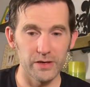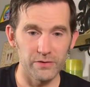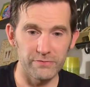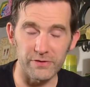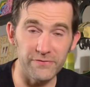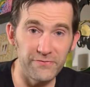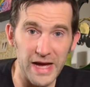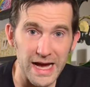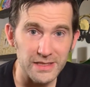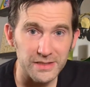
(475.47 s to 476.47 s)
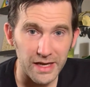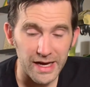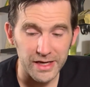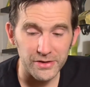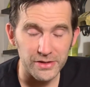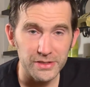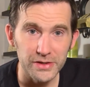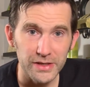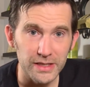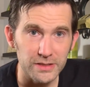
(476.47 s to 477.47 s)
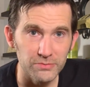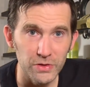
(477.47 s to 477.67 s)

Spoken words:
for fast, accurate tunings,